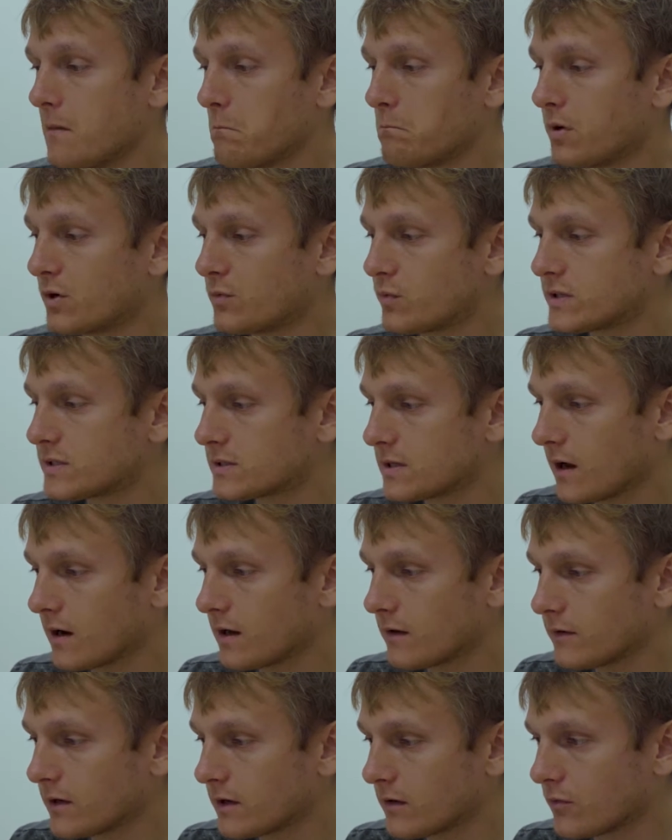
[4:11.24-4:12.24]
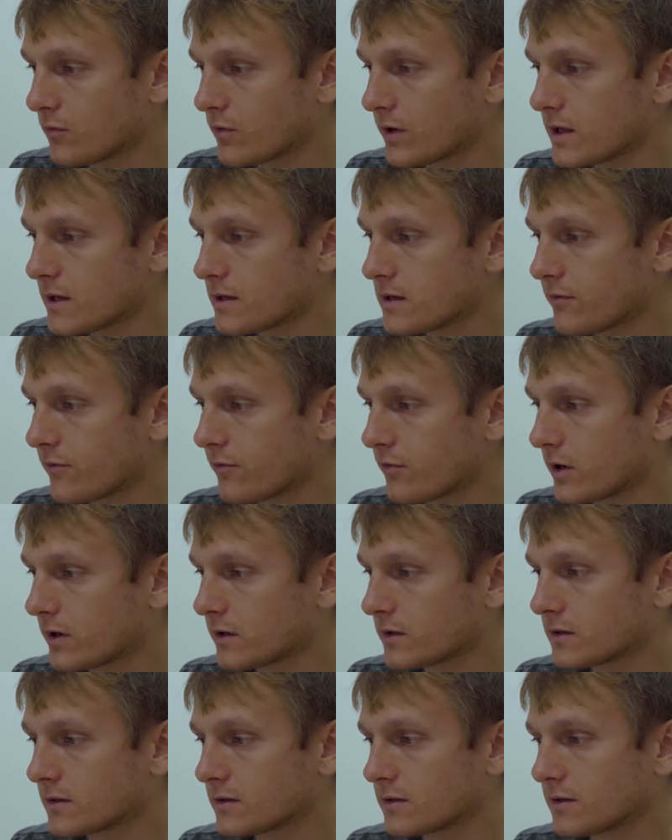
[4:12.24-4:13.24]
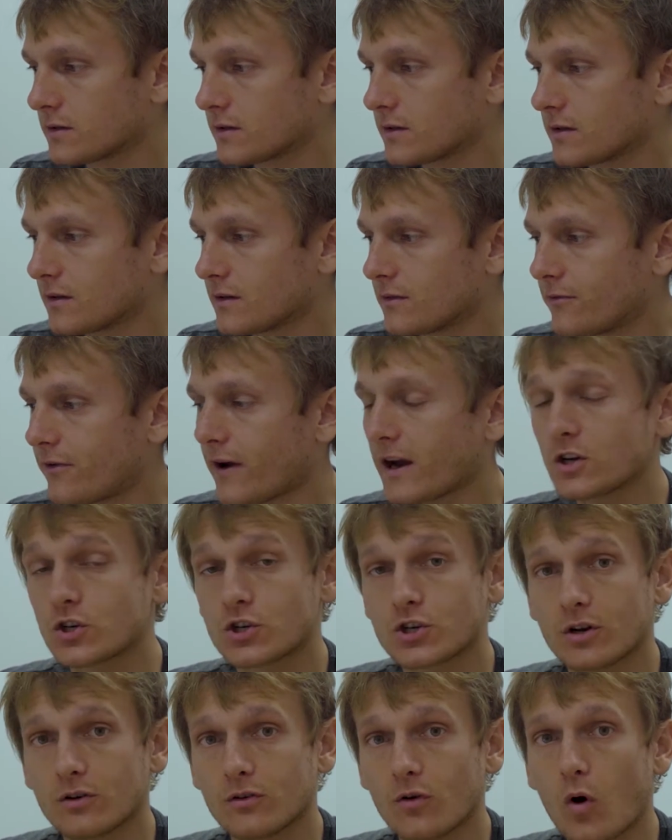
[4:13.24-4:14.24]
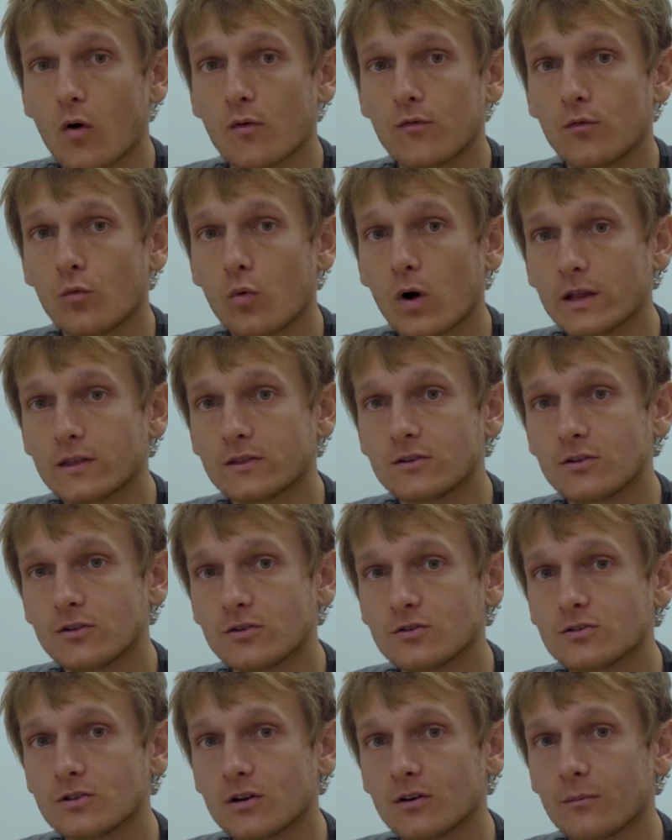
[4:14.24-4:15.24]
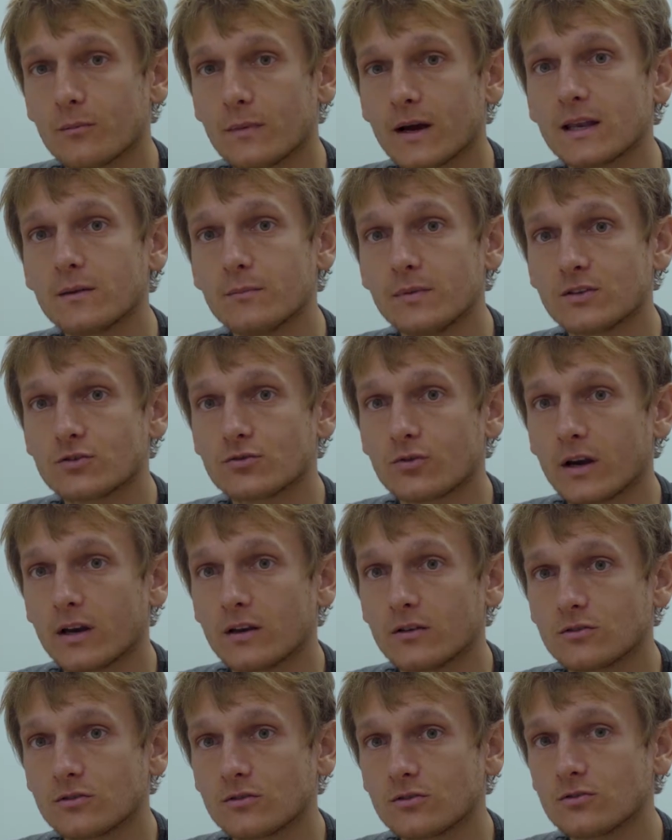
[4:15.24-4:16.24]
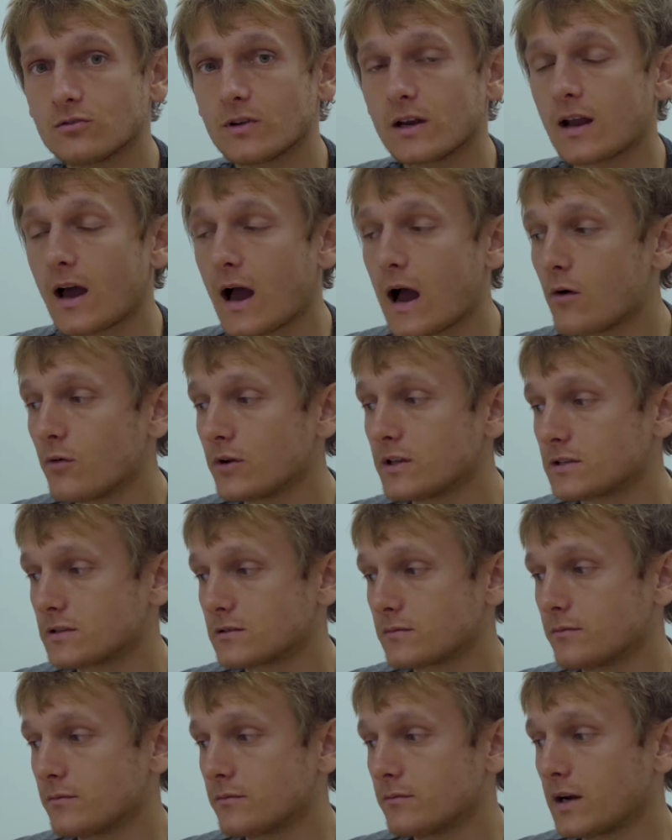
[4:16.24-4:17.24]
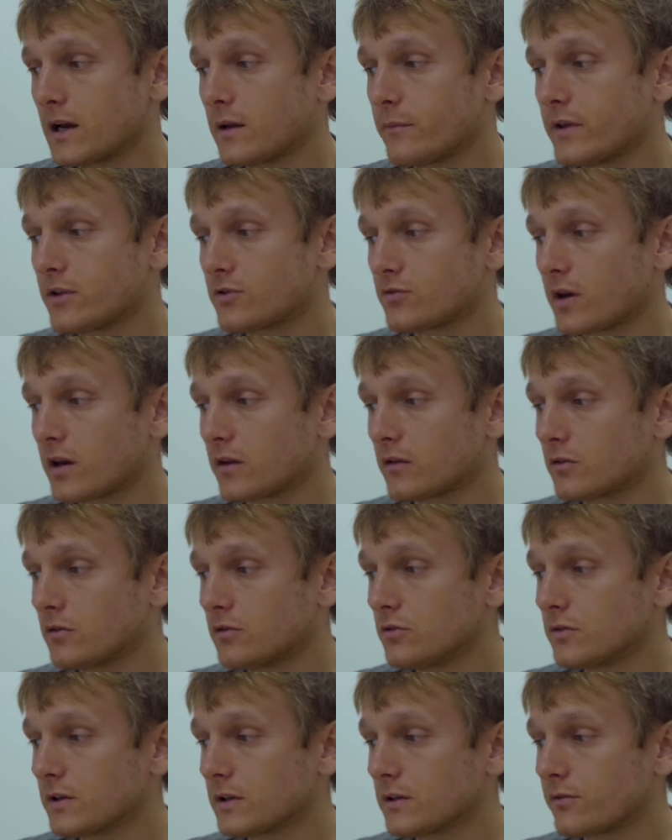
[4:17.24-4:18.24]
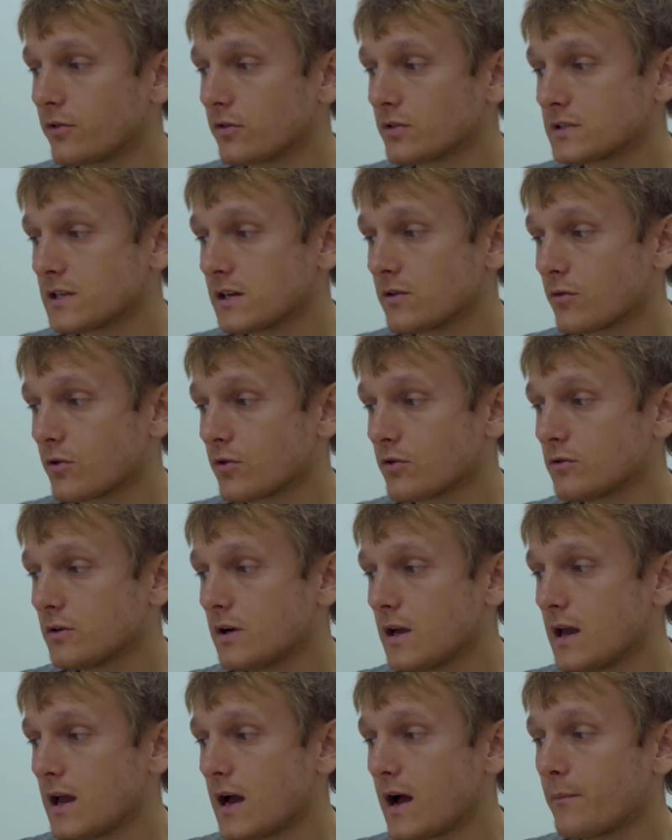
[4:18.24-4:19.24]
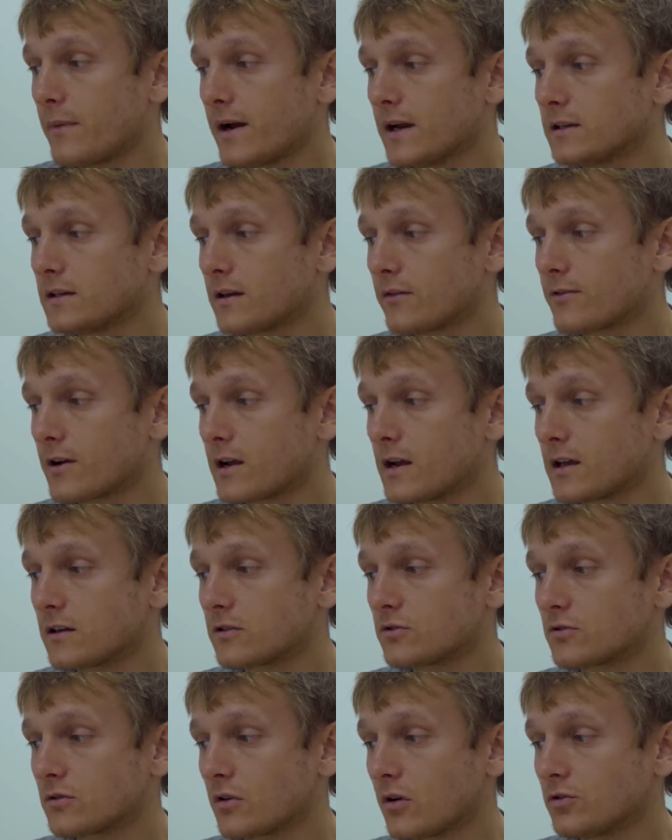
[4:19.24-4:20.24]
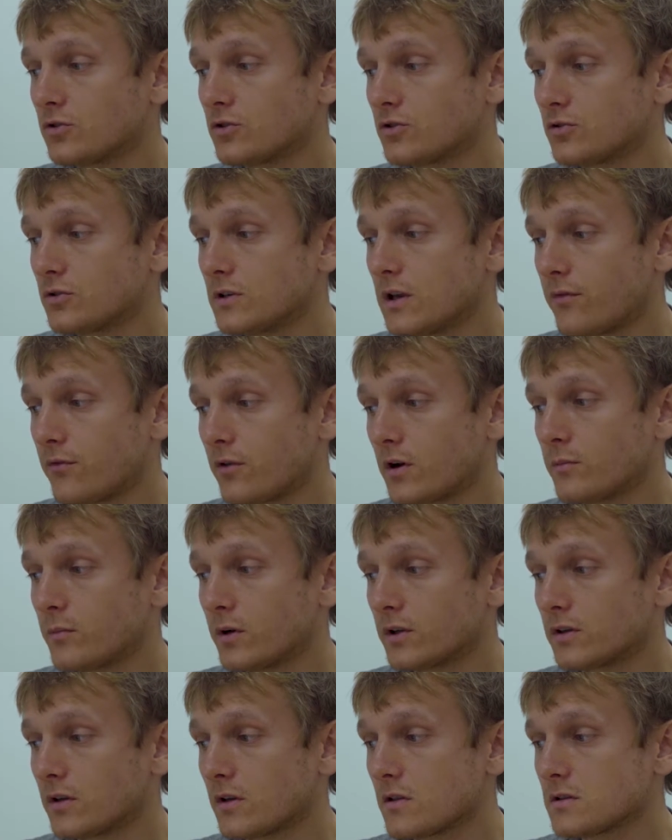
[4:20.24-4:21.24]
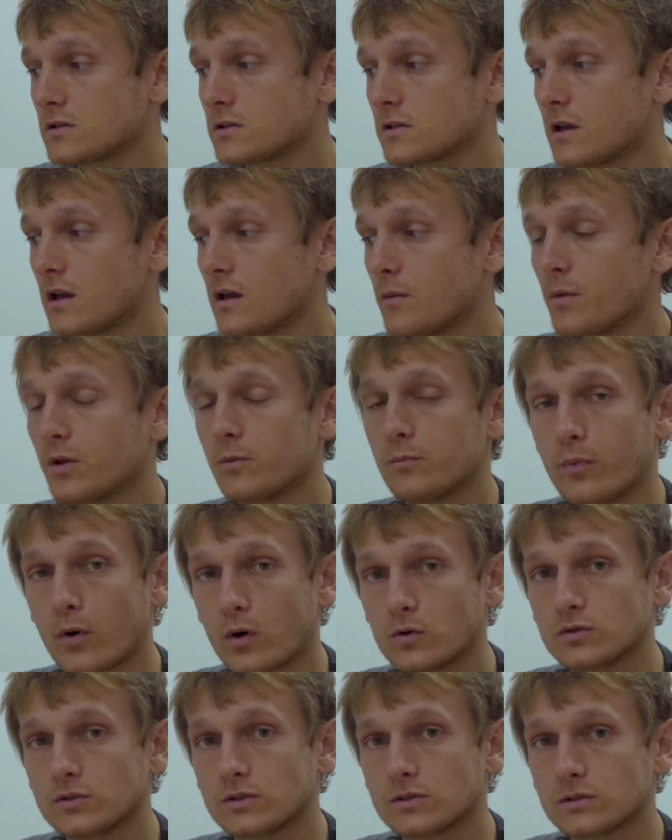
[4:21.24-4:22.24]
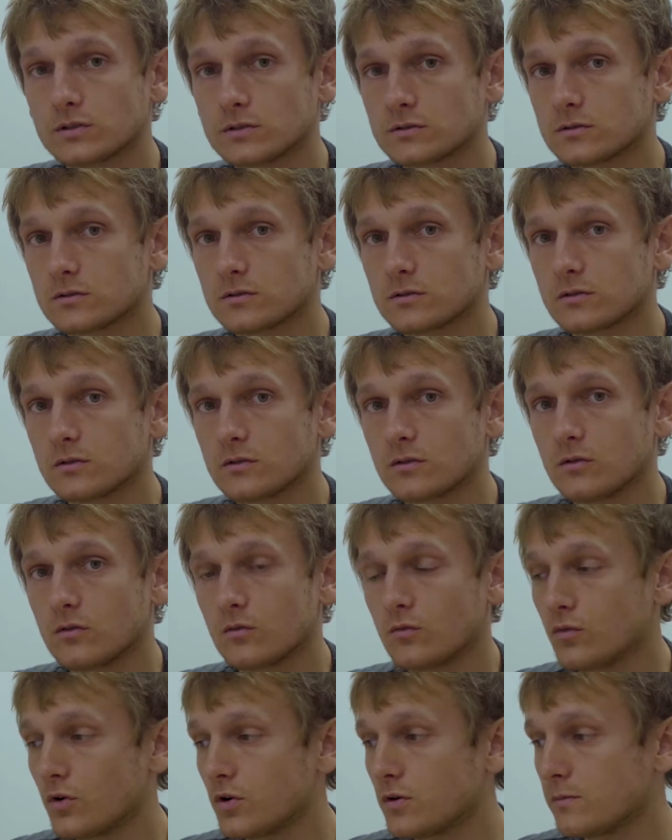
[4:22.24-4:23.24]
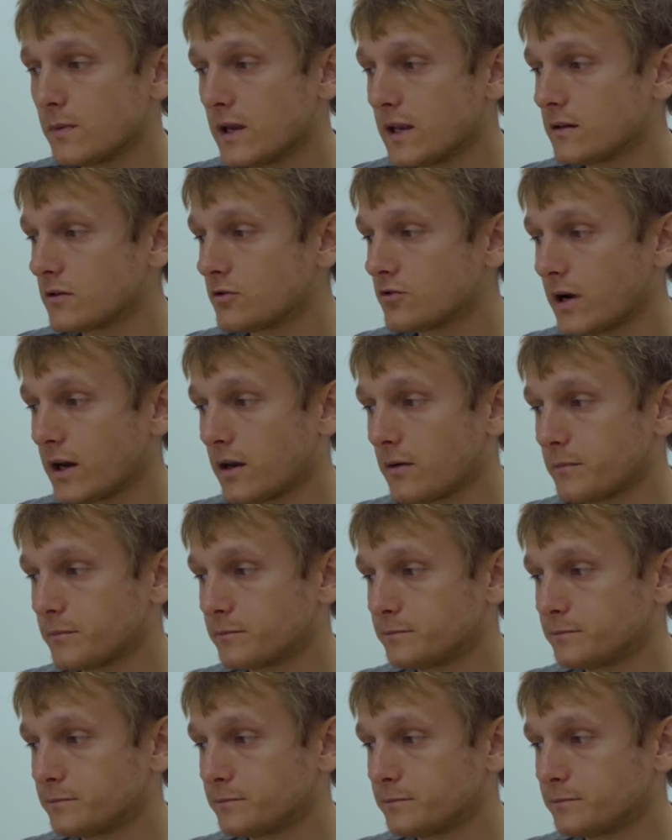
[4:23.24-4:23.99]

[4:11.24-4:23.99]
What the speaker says: But we start having really different version of what the user might be trying to do and how it might be trying to do it. For 0, I might have clicked on 2 different buttons, but both would mean gray.